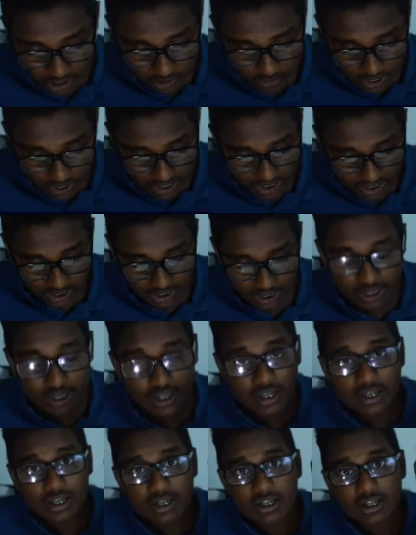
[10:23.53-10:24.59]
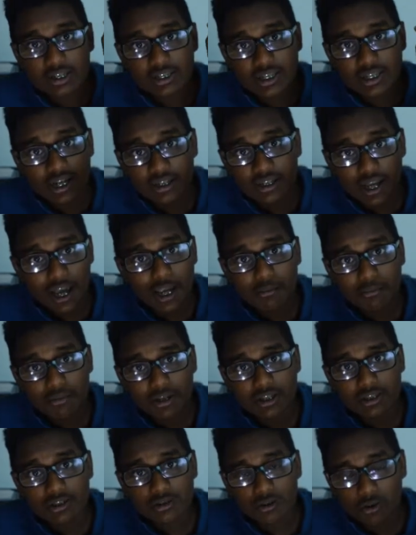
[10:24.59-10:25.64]
question. Set 9
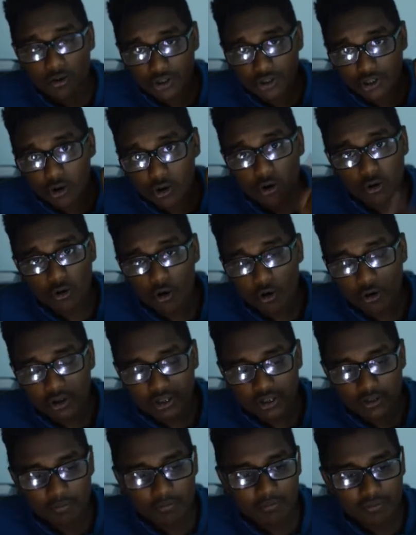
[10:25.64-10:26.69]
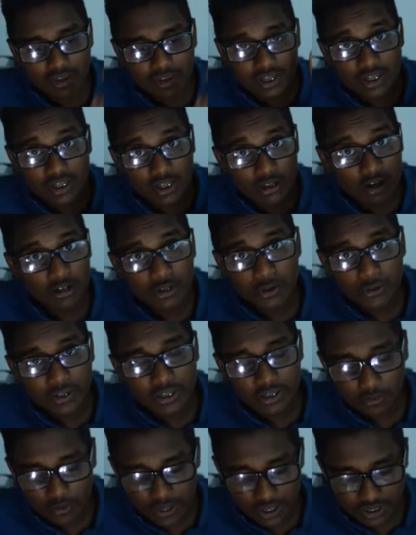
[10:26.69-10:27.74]
minutes on your clock. Start doing
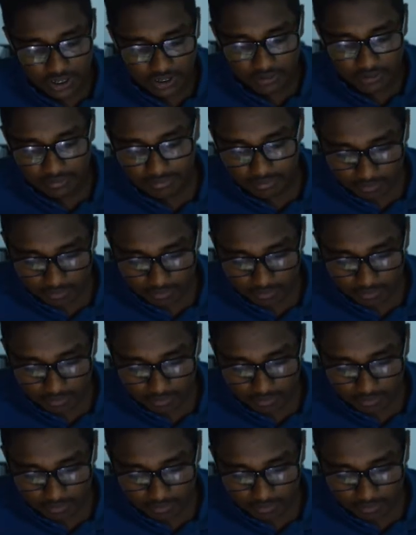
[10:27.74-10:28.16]
the question.